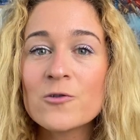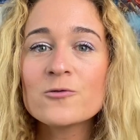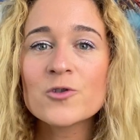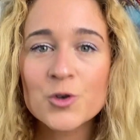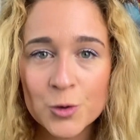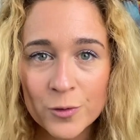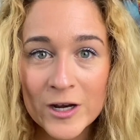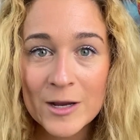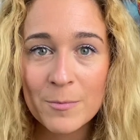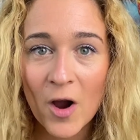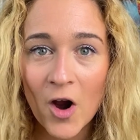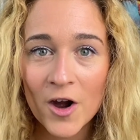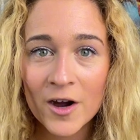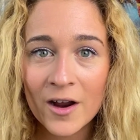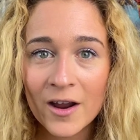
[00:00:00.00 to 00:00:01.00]
tree
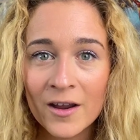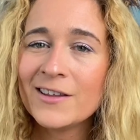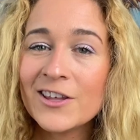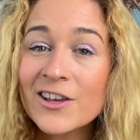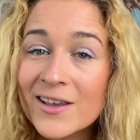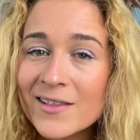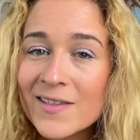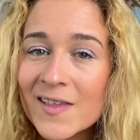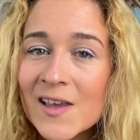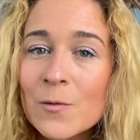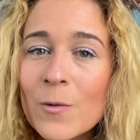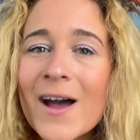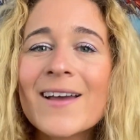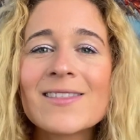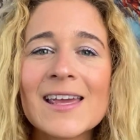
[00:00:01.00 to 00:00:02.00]
bark. You can see
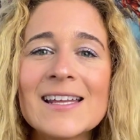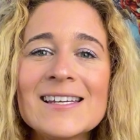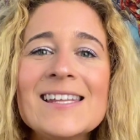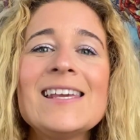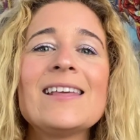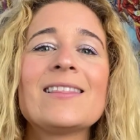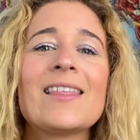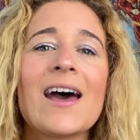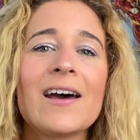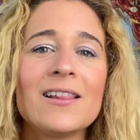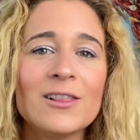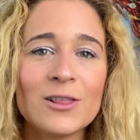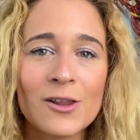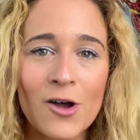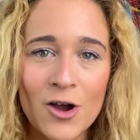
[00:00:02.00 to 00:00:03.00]
why they need that
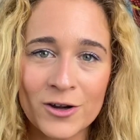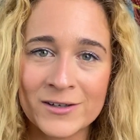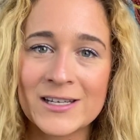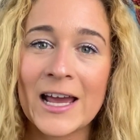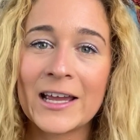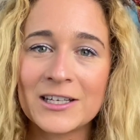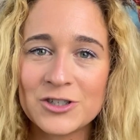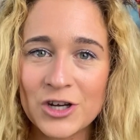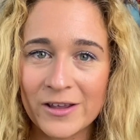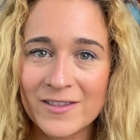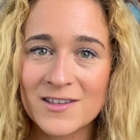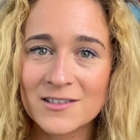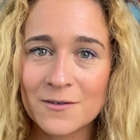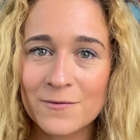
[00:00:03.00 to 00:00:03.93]
long digestive